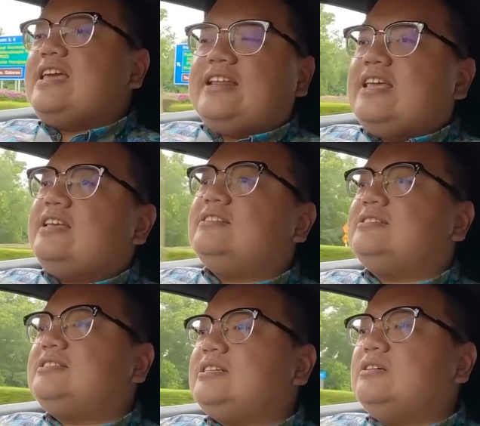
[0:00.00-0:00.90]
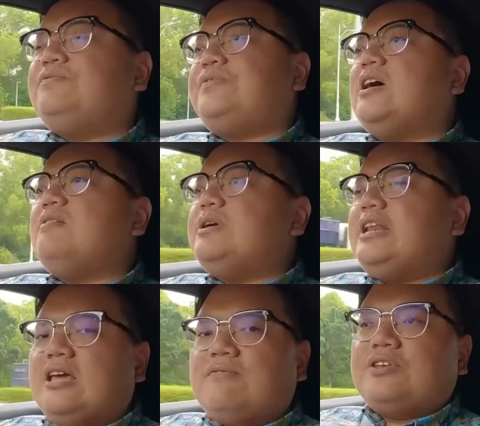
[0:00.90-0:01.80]
it is a fair bit
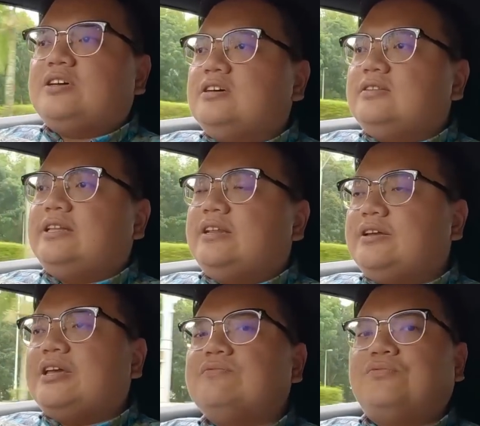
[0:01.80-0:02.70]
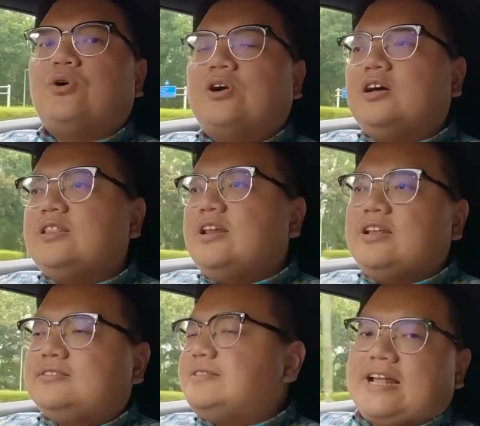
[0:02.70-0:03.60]
heavier than the Evora that
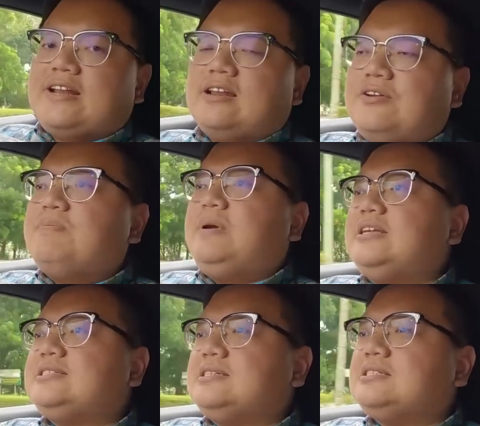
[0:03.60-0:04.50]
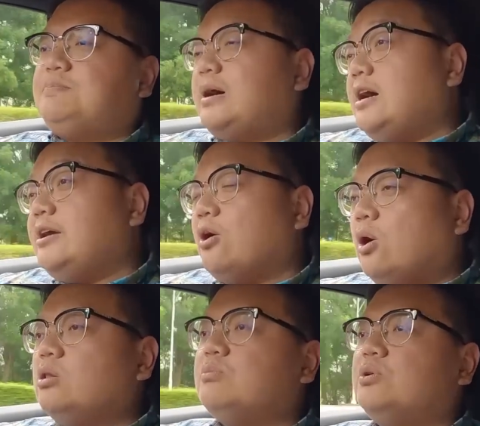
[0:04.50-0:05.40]
it technically replaces by
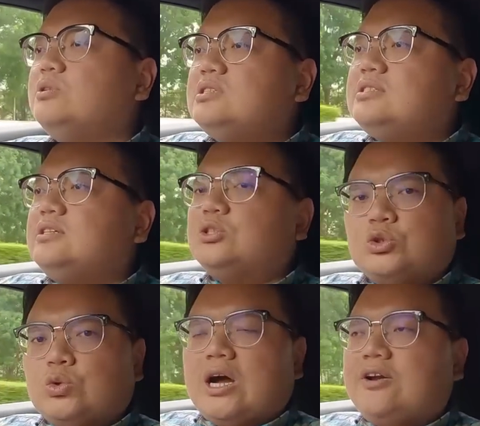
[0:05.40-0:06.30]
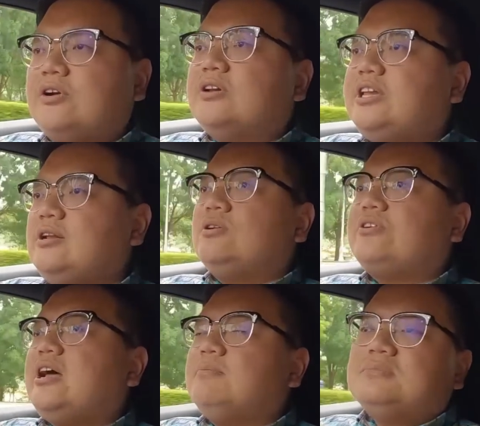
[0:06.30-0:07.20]
almost 200
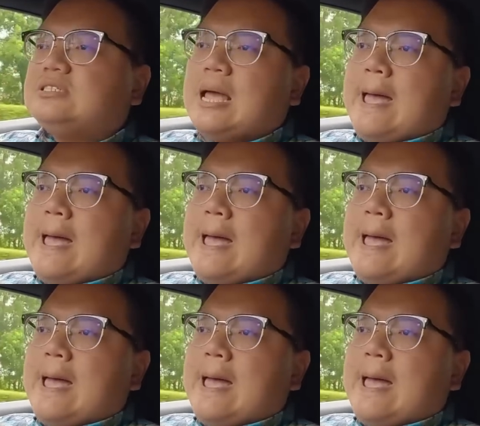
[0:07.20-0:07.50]
kilograms,